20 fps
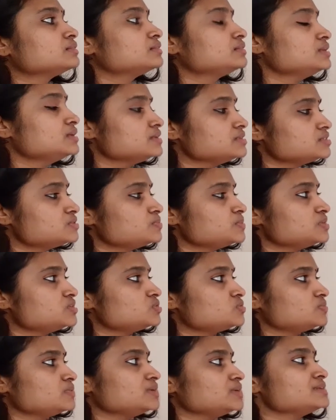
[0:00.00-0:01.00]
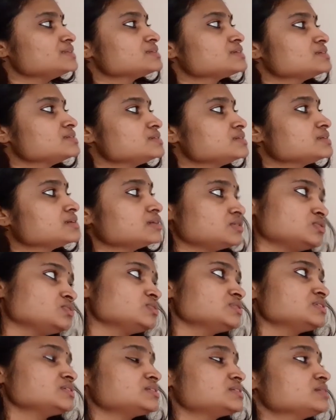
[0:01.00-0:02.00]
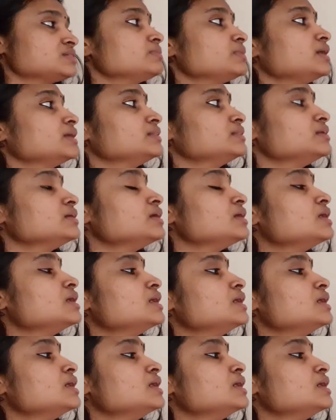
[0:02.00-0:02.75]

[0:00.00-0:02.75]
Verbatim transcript: things which we discuss in control system and the